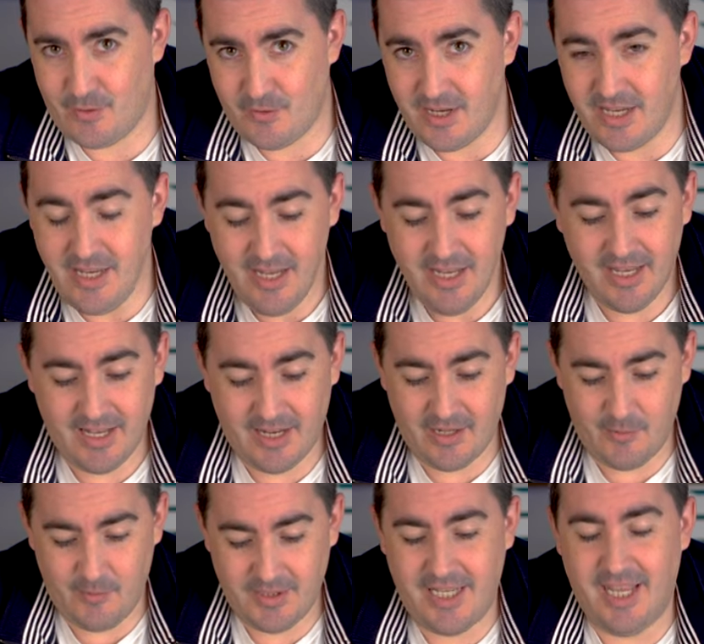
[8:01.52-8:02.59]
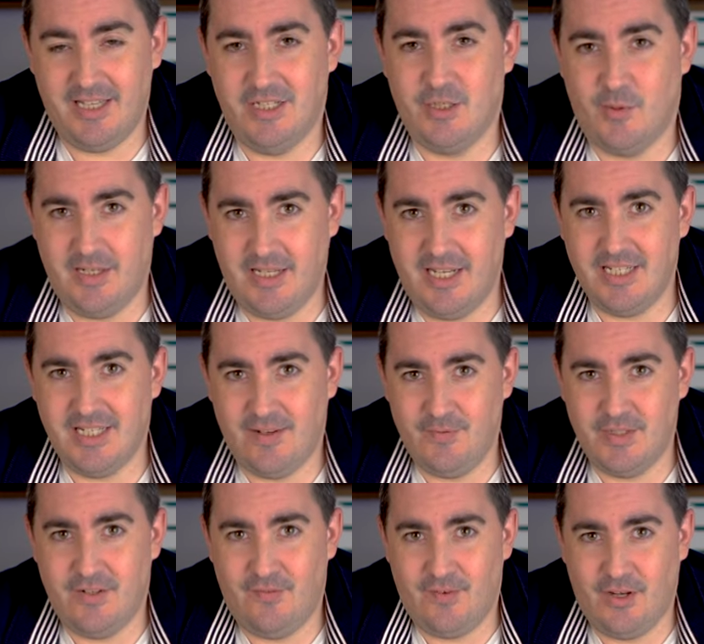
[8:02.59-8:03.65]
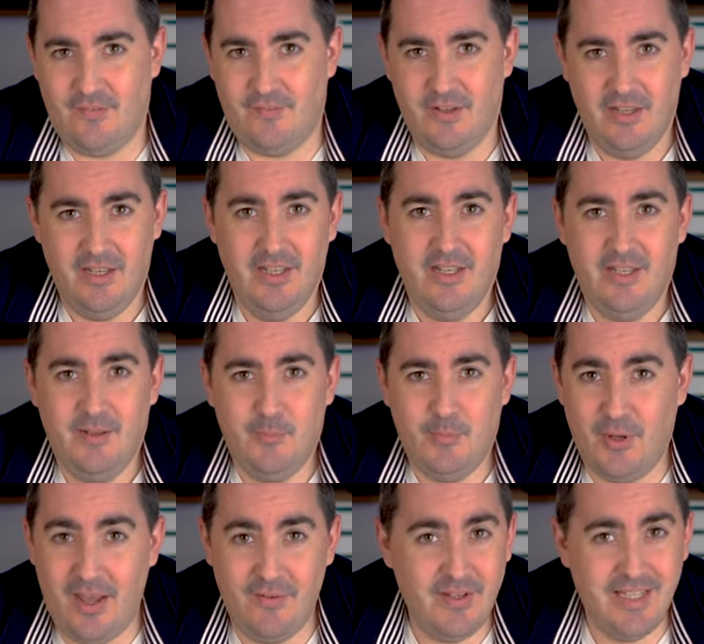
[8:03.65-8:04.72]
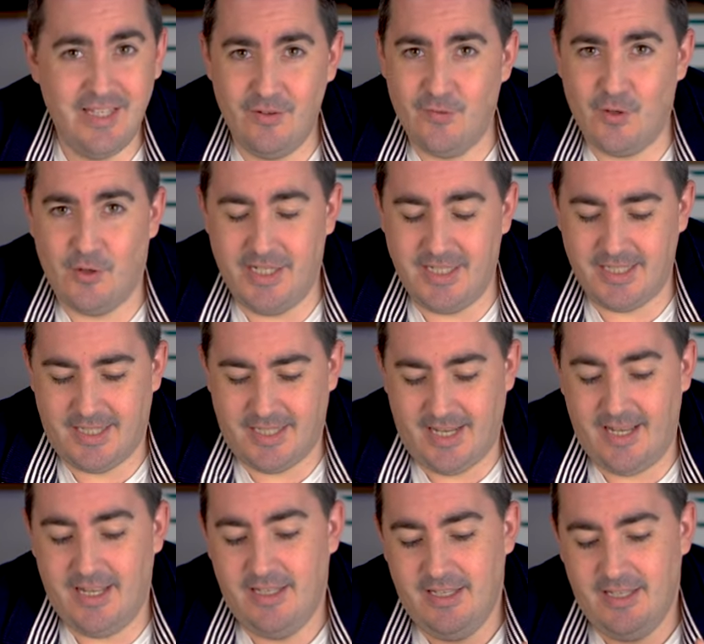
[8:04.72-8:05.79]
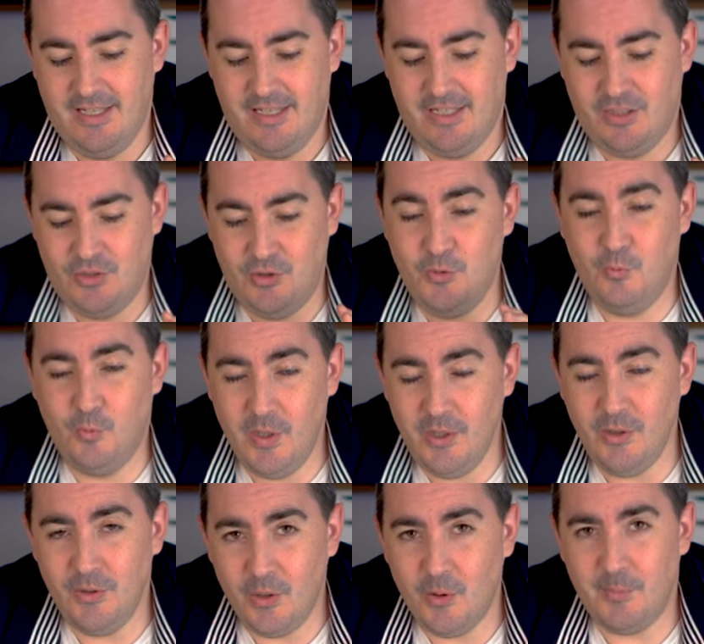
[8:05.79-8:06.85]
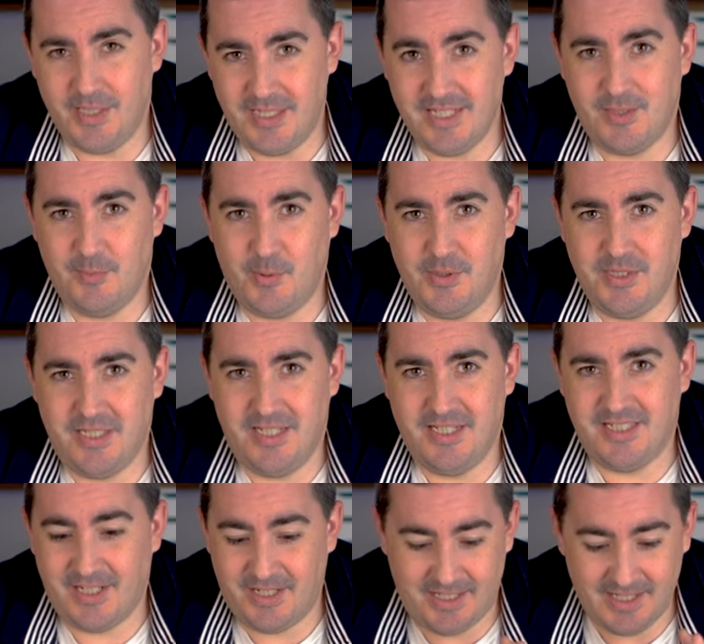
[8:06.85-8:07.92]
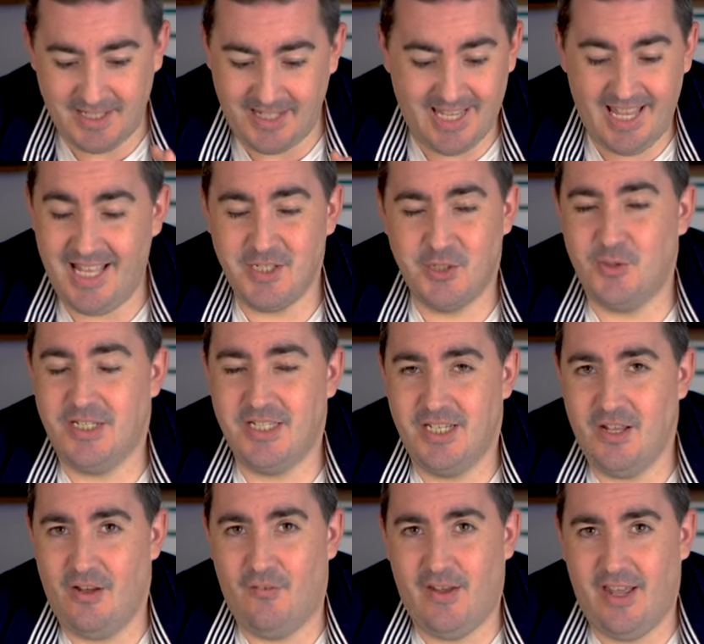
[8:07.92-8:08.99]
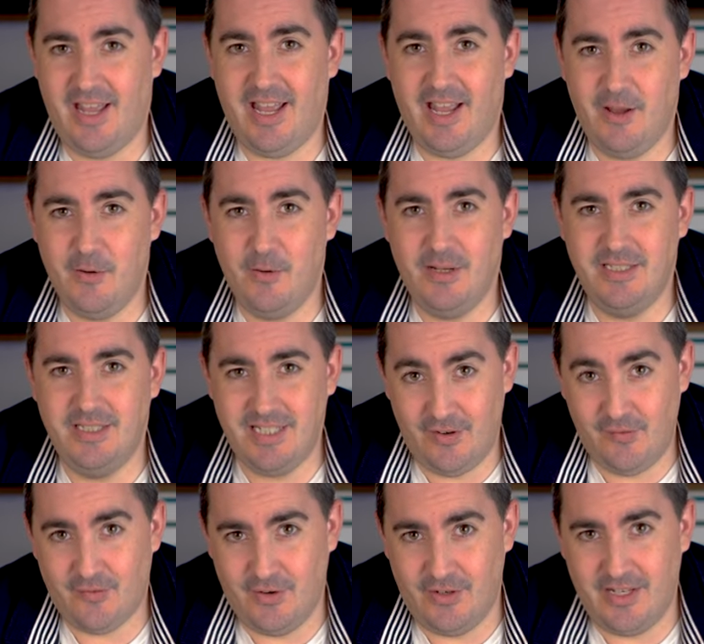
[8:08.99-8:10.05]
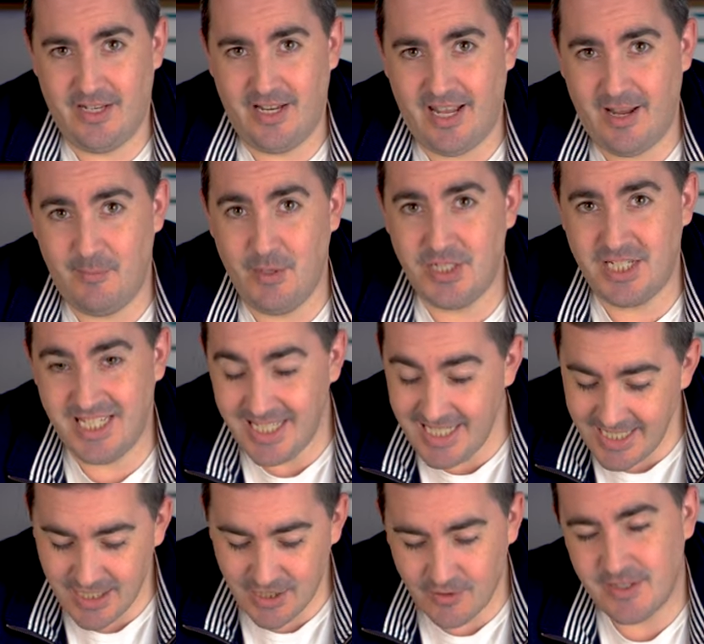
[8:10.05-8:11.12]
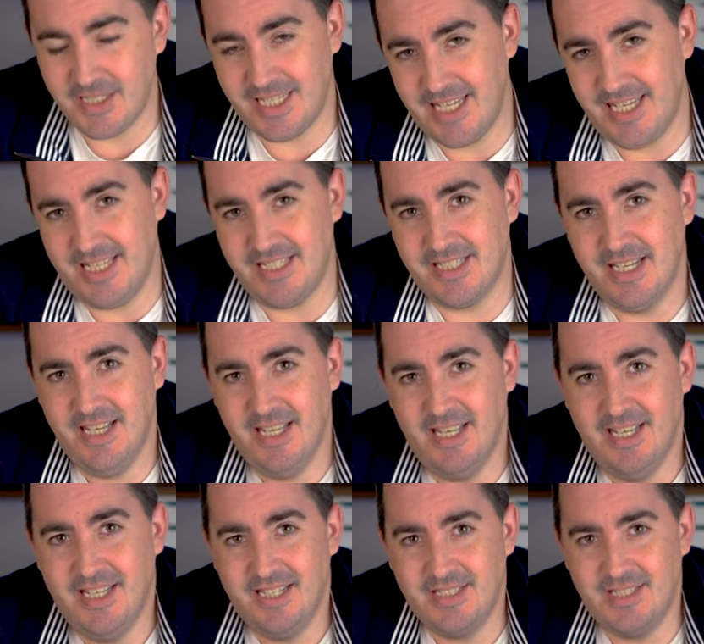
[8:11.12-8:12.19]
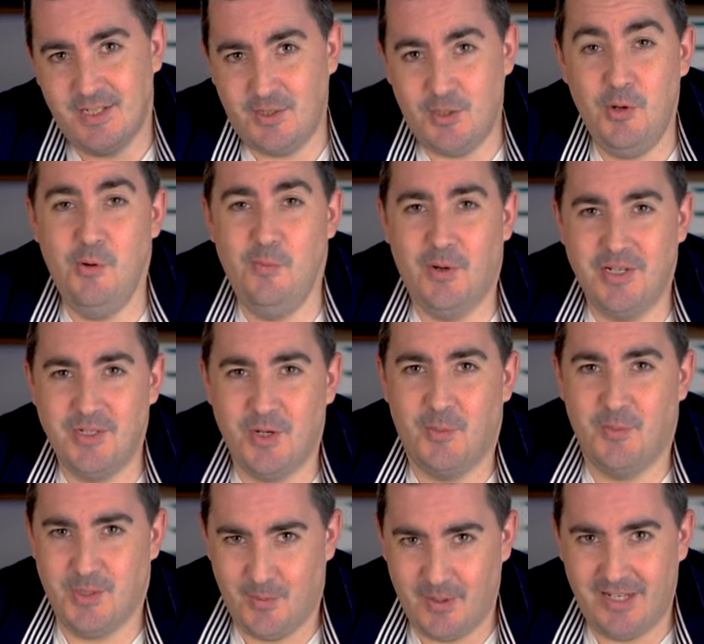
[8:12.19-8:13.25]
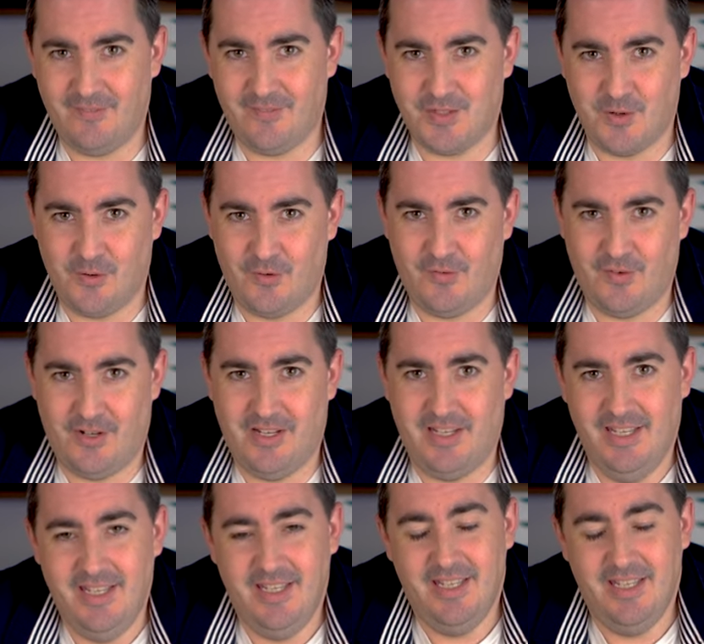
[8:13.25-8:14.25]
III and I would get the 28-75. Put everything you've got into that, you will not be disappointed. I can't stress enough how different and how much easier it is to do my job as a wedding photographer